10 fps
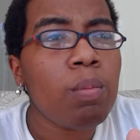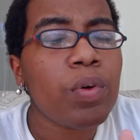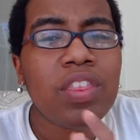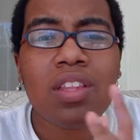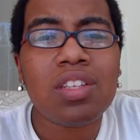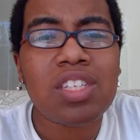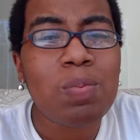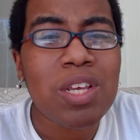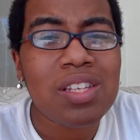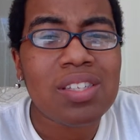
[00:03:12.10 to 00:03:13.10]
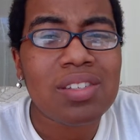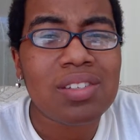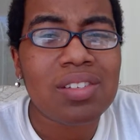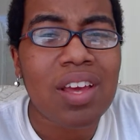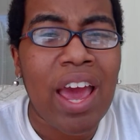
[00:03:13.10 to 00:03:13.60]
But then the CPs
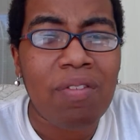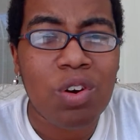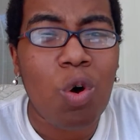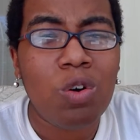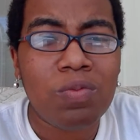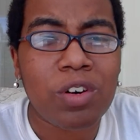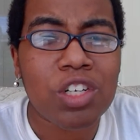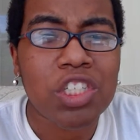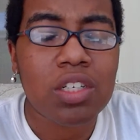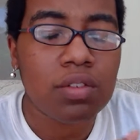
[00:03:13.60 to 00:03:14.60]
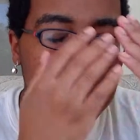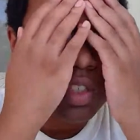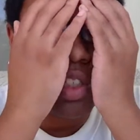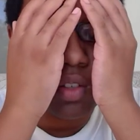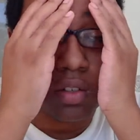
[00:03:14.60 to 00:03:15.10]
have an old version.
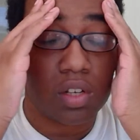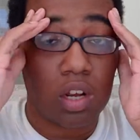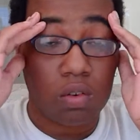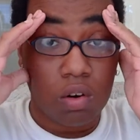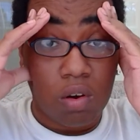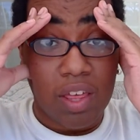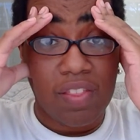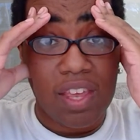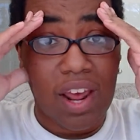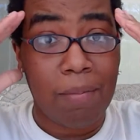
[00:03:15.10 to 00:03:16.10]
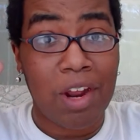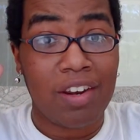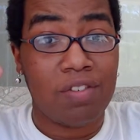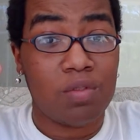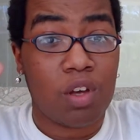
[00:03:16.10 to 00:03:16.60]
It just I don't know, and then I'm
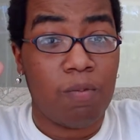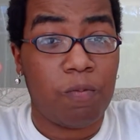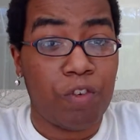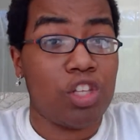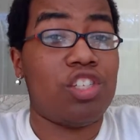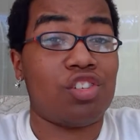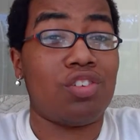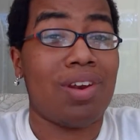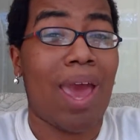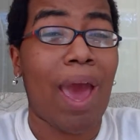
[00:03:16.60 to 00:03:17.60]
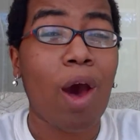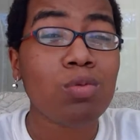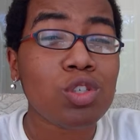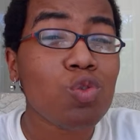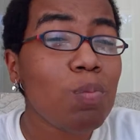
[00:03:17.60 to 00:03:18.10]
not even fully certain
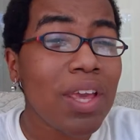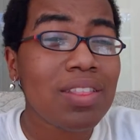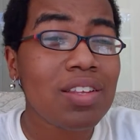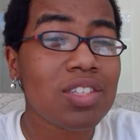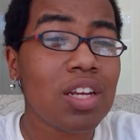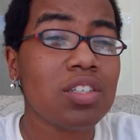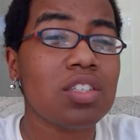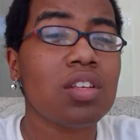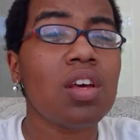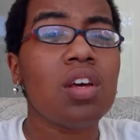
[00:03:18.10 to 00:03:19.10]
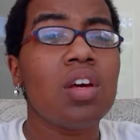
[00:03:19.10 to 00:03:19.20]
how to make these changes